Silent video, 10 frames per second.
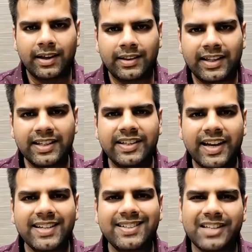This
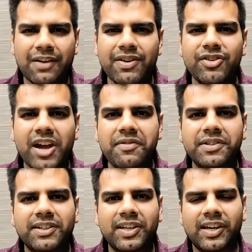race, 7 drivers
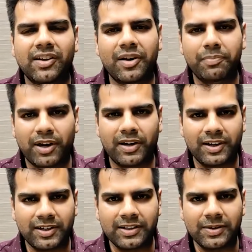are taking grid
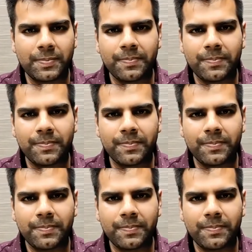penalties.